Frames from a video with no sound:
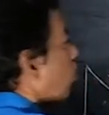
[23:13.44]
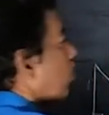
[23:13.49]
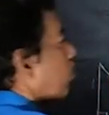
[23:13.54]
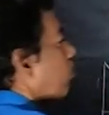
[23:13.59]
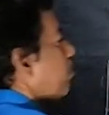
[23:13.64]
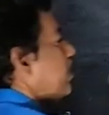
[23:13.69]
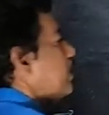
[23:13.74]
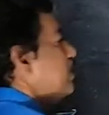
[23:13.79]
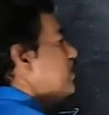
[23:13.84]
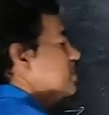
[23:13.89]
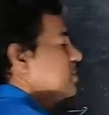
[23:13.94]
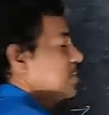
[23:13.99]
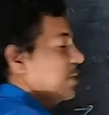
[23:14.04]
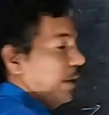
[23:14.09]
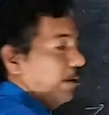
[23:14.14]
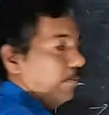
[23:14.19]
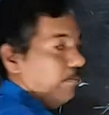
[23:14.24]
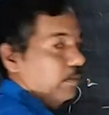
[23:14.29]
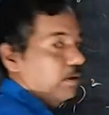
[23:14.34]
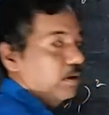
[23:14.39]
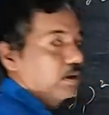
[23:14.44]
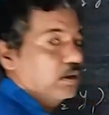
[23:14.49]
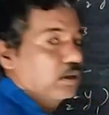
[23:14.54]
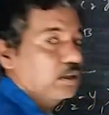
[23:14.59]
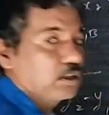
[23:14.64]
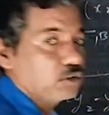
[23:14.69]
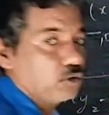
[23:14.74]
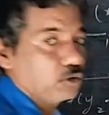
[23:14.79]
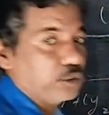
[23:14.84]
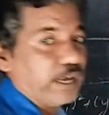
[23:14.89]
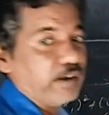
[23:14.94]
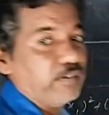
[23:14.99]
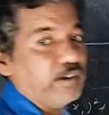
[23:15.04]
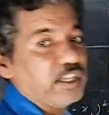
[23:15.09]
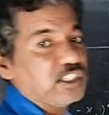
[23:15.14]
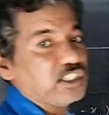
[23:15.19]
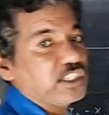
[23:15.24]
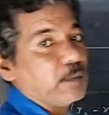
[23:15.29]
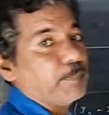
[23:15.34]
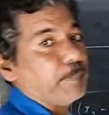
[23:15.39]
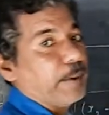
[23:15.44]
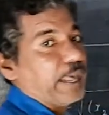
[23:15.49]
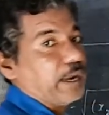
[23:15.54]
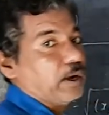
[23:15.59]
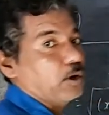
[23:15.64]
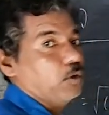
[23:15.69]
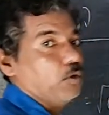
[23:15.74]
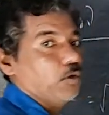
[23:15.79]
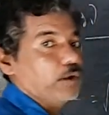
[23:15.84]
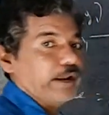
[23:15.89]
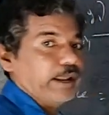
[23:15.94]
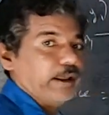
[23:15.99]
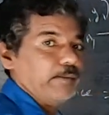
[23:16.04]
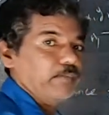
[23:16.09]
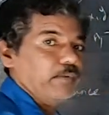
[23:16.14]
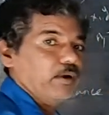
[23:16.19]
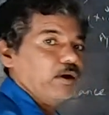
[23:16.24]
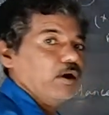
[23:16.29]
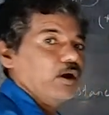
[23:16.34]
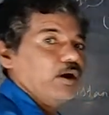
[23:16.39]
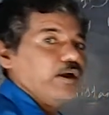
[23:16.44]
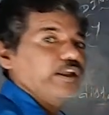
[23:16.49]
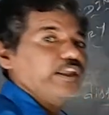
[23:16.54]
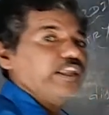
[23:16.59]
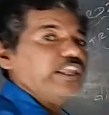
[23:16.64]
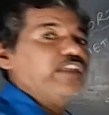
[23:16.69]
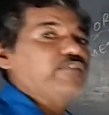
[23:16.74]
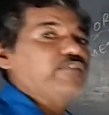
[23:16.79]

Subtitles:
will be the same. So then it is a parallelogram. If